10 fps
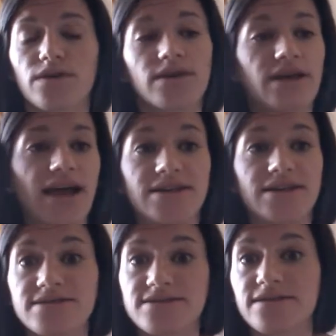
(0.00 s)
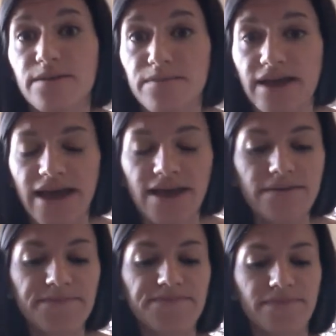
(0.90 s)
as they plan,
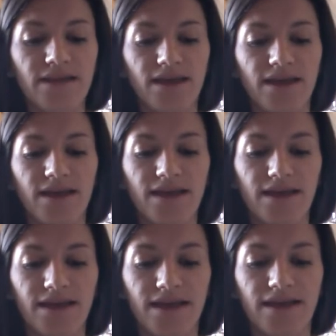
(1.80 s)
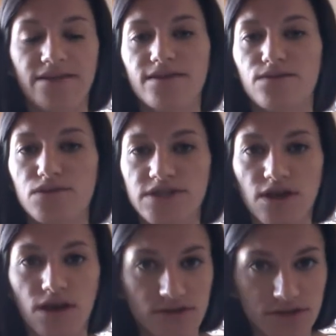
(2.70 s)
and the
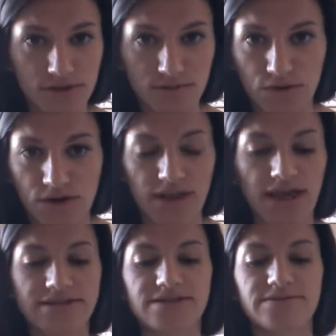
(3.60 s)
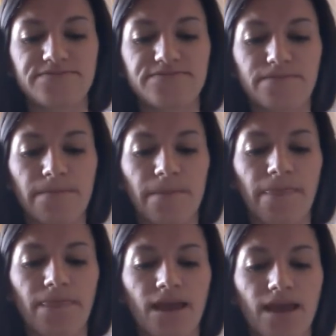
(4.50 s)
results more or less.
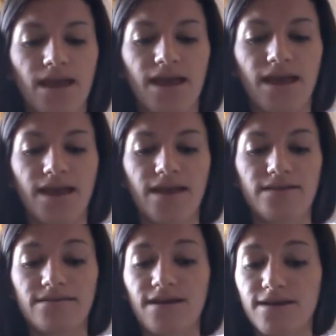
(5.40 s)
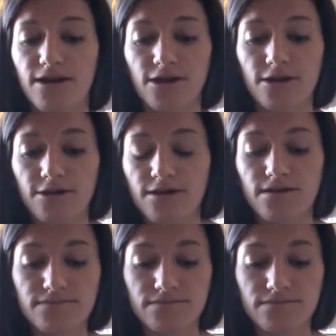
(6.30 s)
And I got a